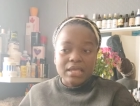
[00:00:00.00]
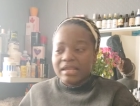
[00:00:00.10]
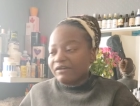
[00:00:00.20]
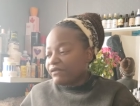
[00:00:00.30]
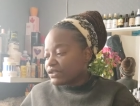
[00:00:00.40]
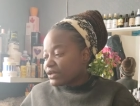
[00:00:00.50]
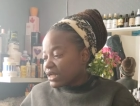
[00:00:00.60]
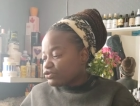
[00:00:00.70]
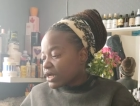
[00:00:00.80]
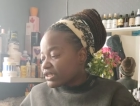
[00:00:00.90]
La fatal
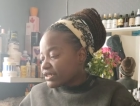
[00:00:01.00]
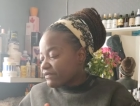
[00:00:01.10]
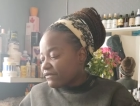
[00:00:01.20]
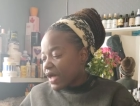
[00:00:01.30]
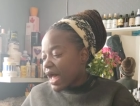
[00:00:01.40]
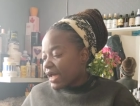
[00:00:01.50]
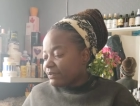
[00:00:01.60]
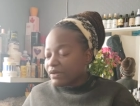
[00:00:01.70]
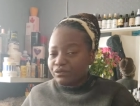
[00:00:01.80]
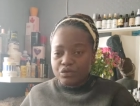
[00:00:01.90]
attraction
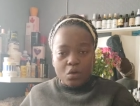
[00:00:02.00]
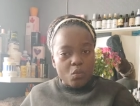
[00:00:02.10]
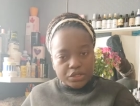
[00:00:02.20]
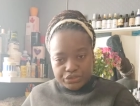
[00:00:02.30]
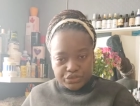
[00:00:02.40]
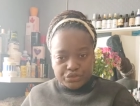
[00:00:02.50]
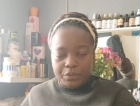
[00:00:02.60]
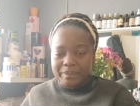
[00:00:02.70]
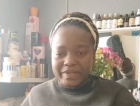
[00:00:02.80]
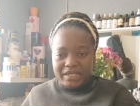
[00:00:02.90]
vibe. If you don't watch the
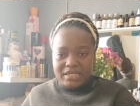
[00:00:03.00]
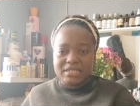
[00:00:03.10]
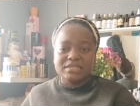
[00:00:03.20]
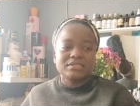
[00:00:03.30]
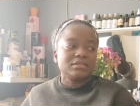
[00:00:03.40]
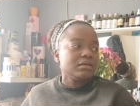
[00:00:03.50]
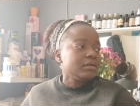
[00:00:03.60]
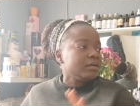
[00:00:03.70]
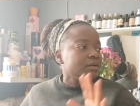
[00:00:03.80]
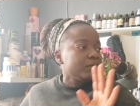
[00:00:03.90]
show, please
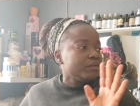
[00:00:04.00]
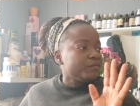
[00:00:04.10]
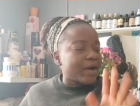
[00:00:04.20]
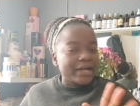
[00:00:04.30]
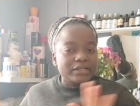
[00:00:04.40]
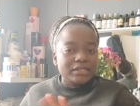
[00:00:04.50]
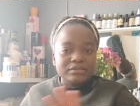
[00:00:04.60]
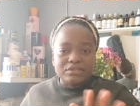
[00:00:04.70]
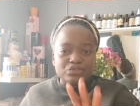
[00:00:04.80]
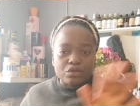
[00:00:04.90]
find
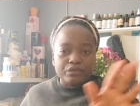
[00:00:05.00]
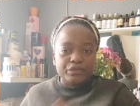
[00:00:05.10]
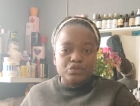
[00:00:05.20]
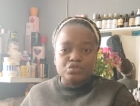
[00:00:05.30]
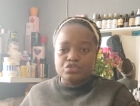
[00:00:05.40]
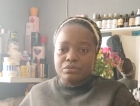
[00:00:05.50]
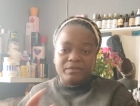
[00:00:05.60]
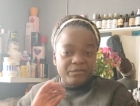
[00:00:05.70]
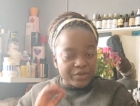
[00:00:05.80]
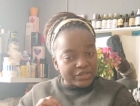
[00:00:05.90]
it. It's all over YouTube.
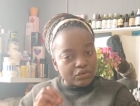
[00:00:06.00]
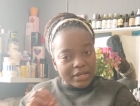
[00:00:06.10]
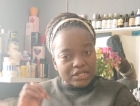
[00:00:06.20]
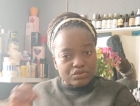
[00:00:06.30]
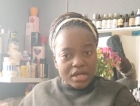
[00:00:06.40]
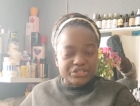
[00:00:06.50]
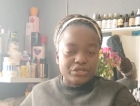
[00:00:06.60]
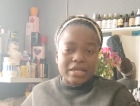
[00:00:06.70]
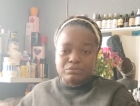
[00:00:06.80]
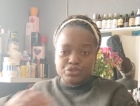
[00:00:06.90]
Fatal
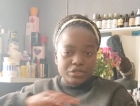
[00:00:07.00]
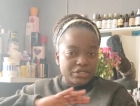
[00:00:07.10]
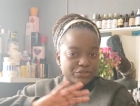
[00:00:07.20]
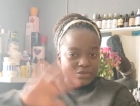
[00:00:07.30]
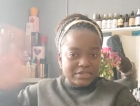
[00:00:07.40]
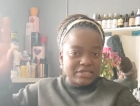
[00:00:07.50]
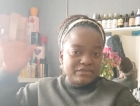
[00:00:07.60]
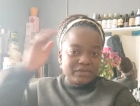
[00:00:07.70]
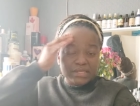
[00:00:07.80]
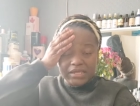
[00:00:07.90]
attraction. I'm sure it's on
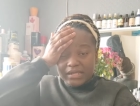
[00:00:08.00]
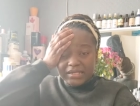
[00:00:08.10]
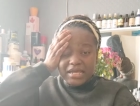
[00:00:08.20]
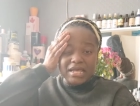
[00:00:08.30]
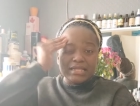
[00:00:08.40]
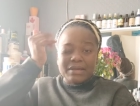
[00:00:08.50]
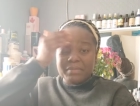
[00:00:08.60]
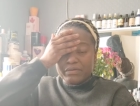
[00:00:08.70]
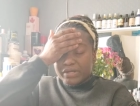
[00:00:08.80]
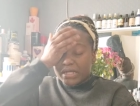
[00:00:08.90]
TV there in
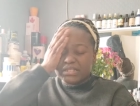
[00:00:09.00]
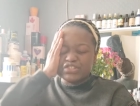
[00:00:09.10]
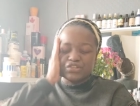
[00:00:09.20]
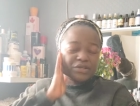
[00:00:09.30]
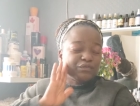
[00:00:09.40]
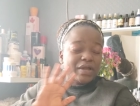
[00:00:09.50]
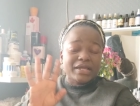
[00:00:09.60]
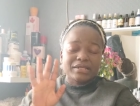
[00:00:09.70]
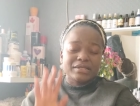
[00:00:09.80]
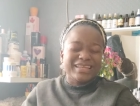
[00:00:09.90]
America. They show it
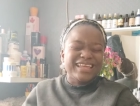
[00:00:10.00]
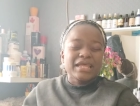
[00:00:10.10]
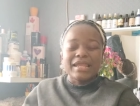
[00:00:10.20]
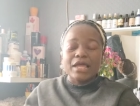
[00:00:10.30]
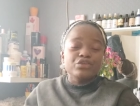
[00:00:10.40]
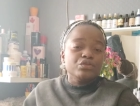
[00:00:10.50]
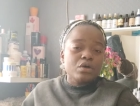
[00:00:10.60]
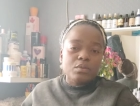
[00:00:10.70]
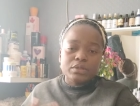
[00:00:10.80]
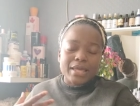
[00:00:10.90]
regularly. Like you
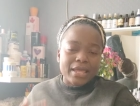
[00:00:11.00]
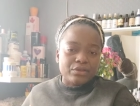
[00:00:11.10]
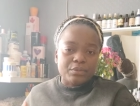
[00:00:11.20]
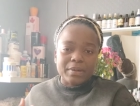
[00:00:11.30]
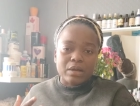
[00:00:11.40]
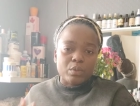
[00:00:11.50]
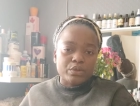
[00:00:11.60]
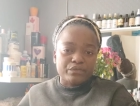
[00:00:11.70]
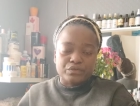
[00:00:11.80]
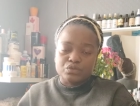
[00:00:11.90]
don't want to end up like
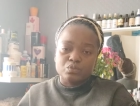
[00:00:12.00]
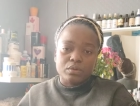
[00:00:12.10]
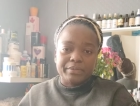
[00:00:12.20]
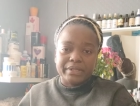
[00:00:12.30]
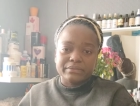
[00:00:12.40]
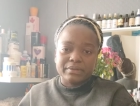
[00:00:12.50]
one of those women.